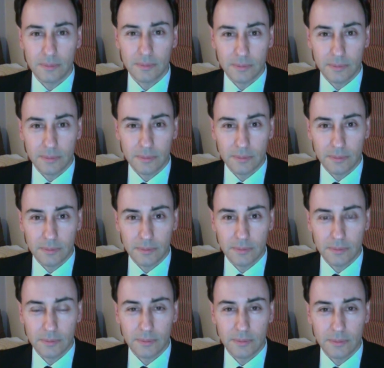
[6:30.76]

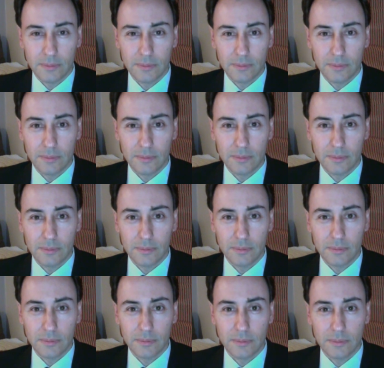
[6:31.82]

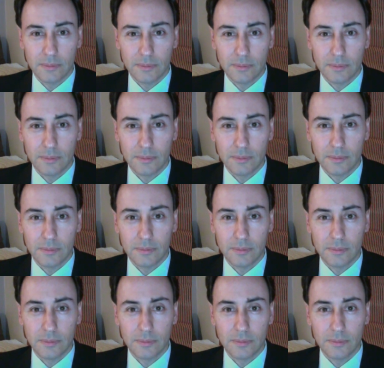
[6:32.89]

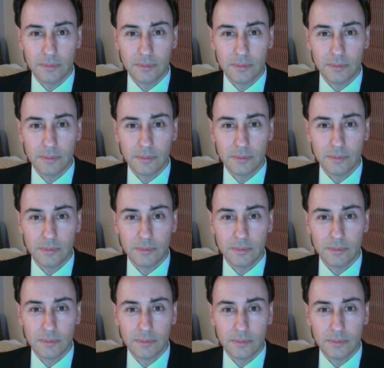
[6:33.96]
The person shown says nothing.